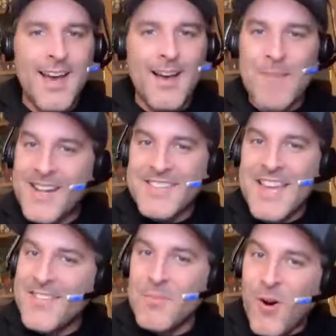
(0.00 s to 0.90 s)
I'm not
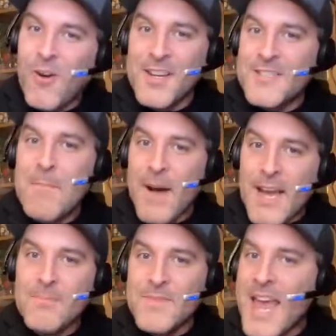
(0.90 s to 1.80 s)
saying Lamar is a
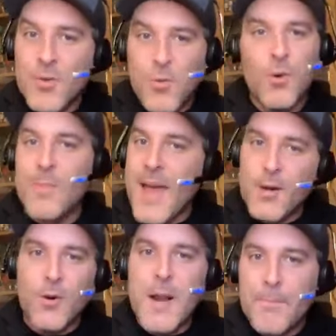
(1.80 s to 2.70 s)
bottom 10
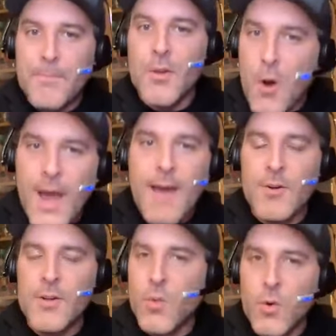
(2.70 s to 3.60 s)
quarterback or a below
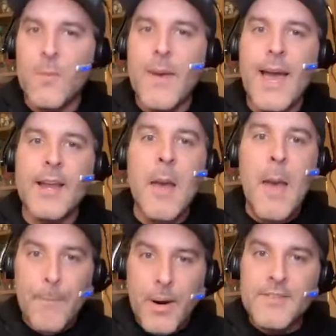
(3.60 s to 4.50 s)
average quarterback,
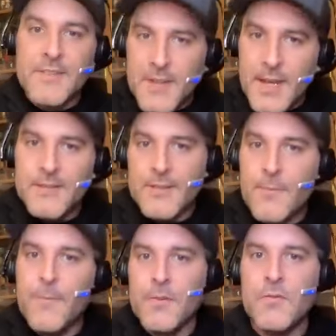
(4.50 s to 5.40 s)
but since the
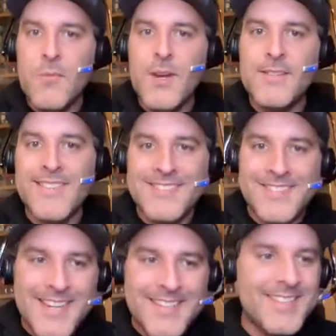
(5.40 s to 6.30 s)
first three weeks of the
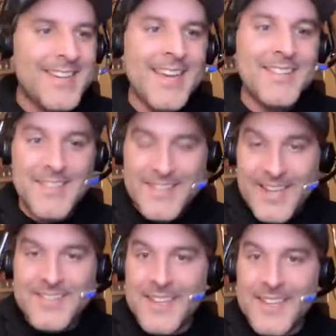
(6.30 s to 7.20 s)
season,
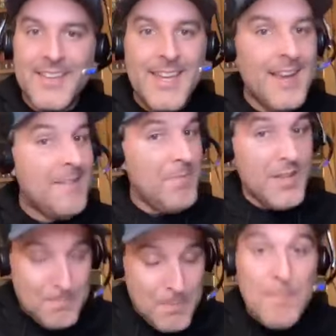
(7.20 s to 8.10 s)
statistically,
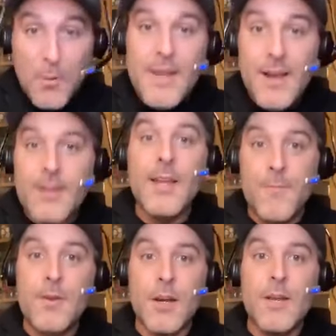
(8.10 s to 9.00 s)
it's been pretty ugly
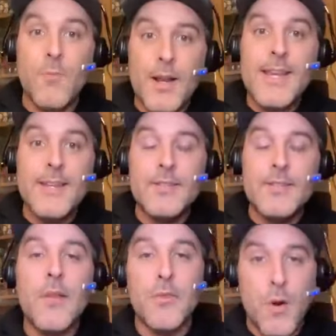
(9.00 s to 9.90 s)
if you look at what he's
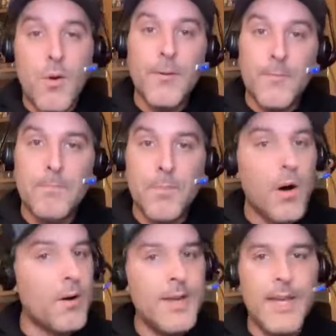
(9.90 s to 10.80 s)
done throwing the
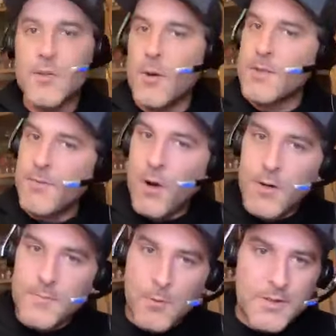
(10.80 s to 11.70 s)
football in terms of
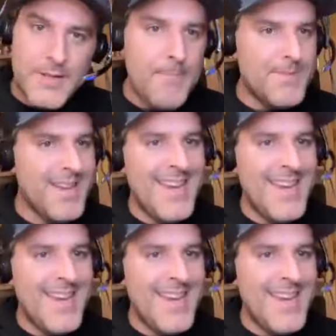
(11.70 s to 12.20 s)
yards per attempt,